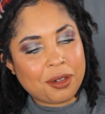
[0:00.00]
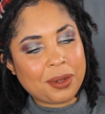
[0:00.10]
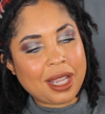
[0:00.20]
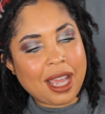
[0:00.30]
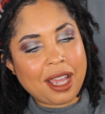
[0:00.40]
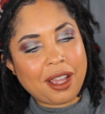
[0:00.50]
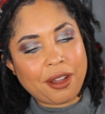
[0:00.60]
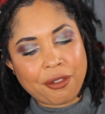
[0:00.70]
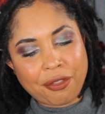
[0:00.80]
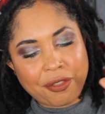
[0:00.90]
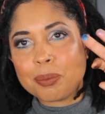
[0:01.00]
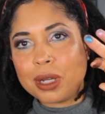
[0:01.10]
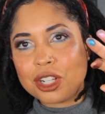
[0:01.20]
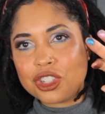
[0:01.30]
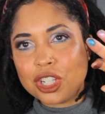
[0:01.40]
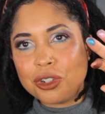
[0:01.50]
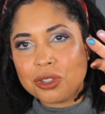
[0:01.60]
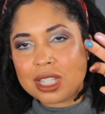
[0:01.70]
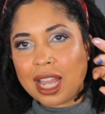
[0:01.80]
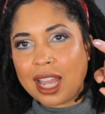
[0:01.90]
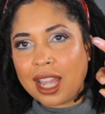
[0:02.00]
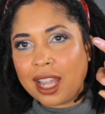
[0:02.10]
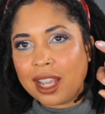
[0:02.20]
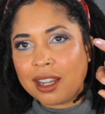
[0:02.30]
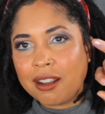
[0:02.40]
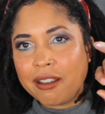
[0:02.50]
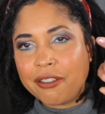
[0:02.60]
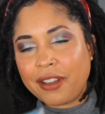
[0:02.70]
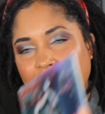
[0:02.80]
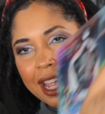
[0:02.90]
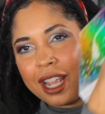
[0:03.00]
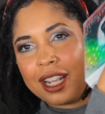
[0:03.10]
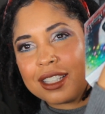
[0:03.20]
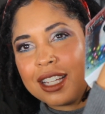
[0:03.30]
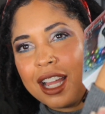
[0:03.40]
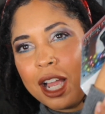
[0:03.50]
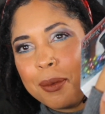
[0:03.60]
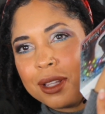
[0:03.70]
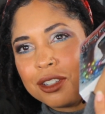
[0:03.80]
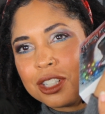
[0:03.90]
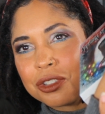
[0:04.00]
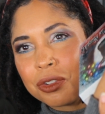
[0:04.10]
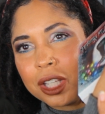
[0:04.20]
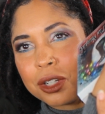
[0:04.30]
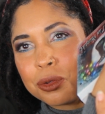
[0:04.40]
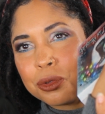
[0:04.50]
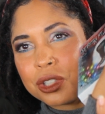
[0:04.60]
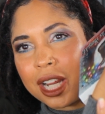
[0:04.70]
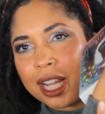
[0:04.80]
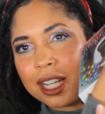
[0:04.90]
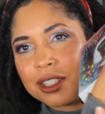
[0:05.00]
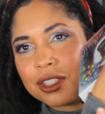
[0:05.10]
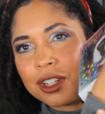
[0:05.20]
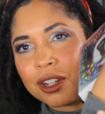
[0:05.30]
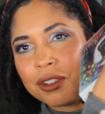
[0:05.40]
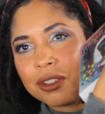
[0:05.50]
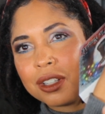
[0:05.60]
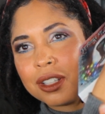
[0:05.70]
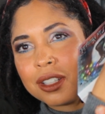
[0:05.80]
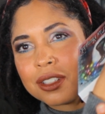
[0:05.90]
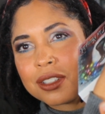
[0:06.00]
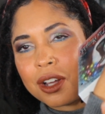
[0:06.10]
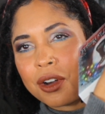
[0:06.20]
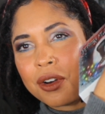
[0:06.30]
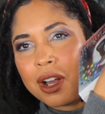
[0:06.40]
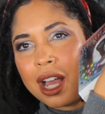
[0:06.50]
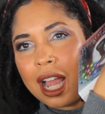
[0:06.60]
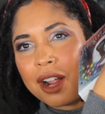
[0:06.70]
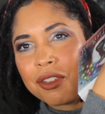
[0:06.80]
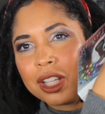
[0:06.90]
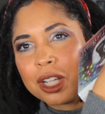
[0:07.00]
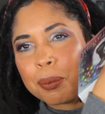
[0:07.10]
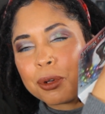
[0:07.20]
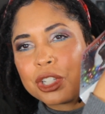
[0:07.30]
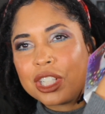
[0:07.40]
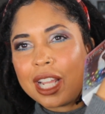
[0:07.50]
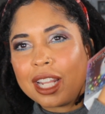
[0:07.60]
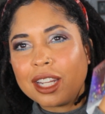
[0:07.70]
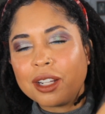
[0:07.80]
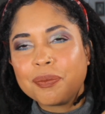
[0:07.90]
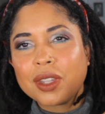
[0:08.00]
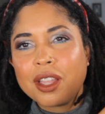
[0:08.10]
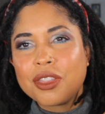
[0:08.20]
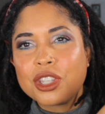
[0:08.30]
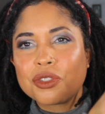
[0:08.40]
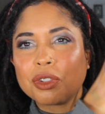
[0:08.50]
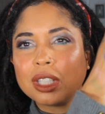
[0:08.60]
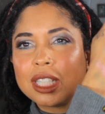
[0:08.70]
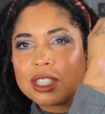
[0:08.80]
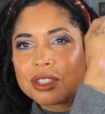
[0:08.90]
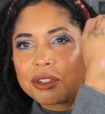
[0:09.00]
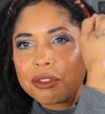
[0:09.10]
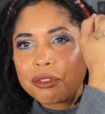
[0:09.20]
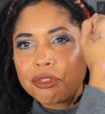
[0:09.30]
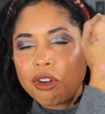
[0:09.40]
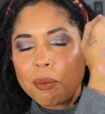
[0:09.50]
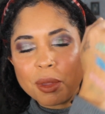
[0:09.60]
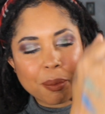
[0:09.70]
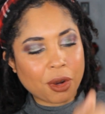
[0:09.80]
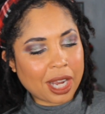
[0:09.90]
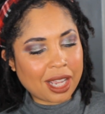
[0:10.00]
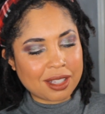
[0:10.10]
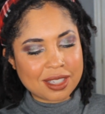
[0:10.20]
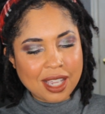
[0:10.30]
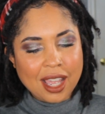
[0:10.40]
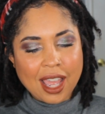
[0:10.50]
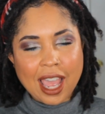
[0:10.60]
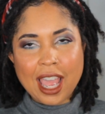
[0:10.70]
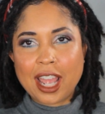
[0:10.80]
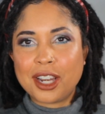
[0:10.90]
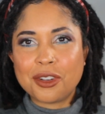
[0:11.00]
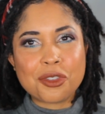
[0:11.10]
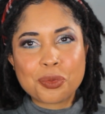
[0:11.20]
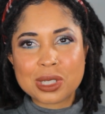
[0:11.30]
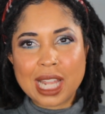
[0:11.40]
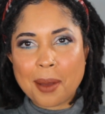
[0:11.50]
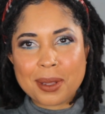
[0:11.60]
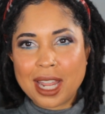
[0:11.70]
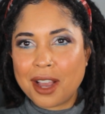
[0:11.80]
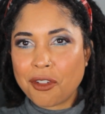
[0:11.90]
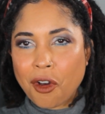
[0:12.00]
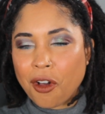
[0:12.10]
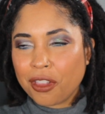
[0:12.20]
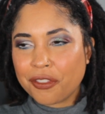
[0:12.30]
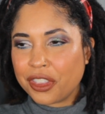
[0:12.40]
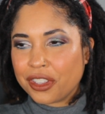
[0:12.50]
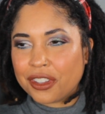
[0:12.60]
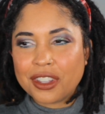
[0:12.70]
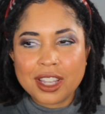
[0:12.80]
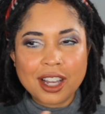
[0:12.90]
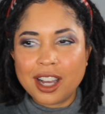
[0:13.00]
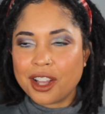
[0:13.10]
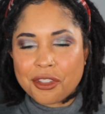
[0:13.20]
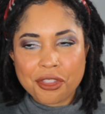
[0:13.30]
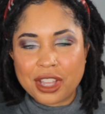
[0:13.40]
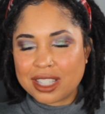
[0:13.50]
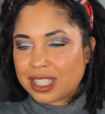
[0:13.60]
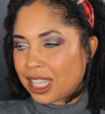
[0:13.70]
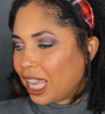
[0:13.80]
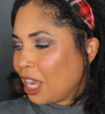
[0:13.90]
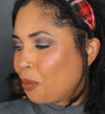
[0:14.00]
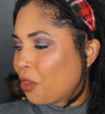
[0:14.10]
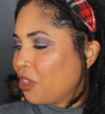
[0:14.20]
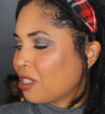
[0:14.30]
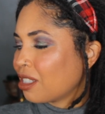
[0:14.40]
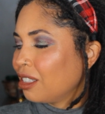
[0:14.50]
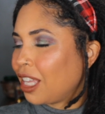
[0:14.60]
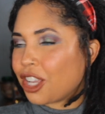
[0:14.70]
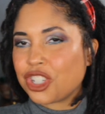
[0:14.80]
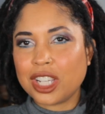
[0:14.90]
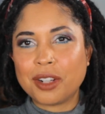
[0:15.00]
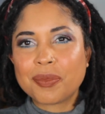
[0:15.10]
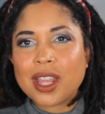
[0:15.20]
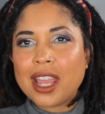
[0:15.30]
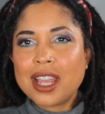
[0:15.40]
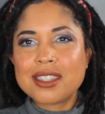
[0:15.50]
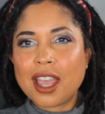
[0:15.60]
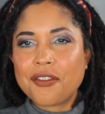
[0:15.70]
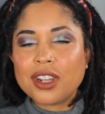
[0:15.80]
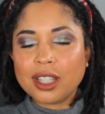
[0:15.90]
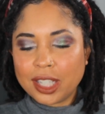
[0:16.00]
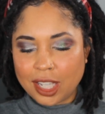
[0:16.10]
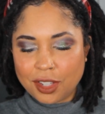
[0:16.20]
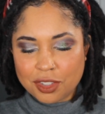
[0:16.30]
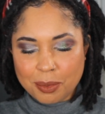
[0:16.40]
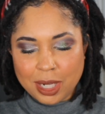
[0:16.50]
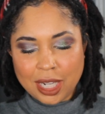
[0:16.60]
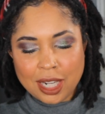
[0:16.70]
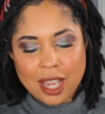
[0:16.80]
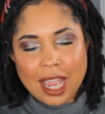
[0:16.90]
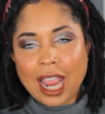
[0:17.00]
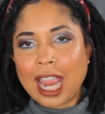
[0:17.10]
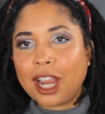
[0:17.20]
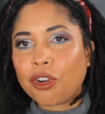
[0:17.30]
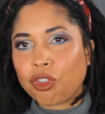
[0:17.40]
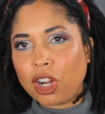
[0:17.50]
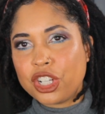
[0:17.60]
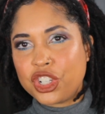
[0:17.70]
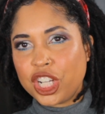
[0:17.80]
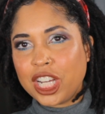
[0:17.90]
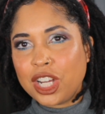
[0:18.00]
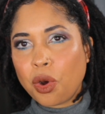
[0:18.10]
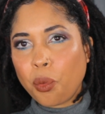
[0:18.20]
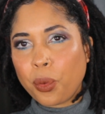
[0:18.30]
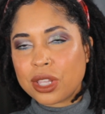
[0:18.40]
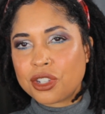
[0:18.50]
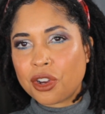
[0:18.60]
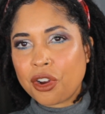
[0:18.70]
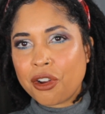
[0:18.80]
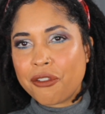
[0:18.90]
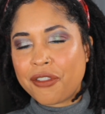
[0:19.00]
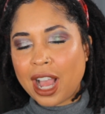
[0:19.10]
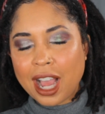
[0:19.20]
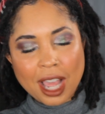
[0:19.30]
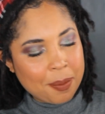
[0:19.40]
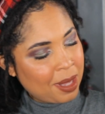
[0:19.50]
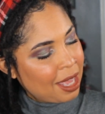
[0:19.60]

We have Punishing Yule Tie, Fanged. I mean, they're just really cool shades, you know? So I really appreciated this release from the brand and was happy to have all of the other things that came with this collection. It definitely gives me a grungy winter vibe